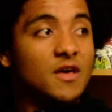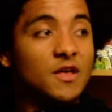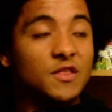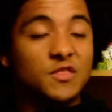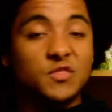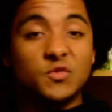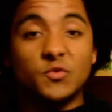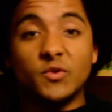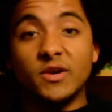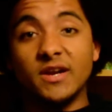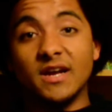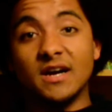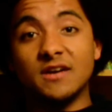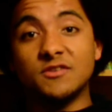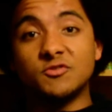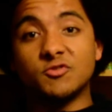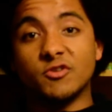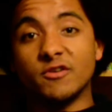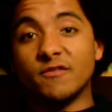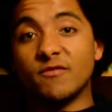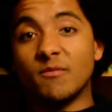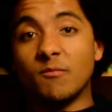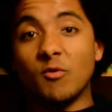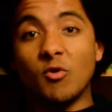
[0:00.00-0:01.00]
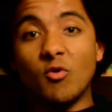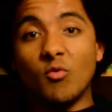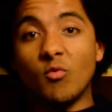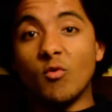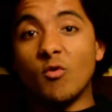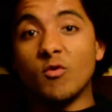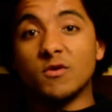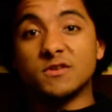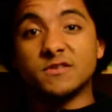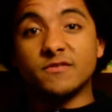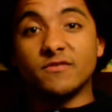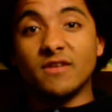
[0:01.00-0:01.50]
300 from all
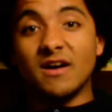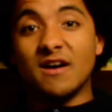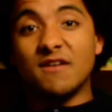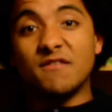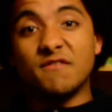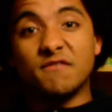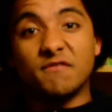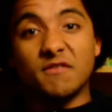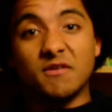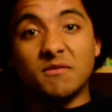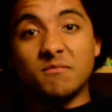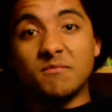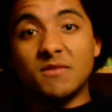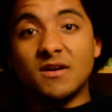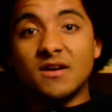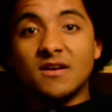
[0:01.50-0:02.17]
walks of life, from